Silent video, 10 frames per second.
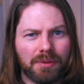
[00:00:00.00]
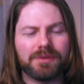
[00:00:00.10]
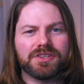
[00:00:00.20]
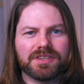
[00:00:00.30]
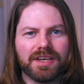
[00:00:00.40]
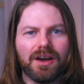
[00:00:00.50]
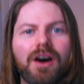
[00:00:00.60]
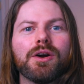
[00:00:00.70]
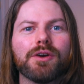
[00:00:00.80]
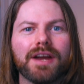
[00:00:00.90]
probably just say,
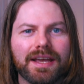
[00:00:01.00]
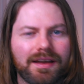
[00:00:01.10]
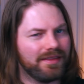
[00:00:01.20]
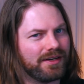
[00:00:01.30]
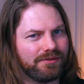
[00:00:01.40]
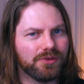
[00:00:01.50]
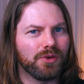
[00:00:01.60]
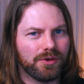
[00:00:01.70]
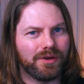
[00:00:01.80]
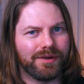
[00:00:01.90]
oh great, and then if you
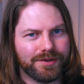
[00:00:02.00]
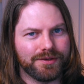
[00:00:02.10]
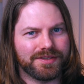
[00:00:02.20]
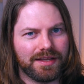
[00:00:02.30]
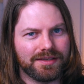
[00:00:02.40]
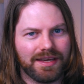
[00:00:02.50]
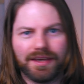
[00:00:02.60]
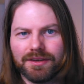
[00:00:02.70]
don't know how to use Dante,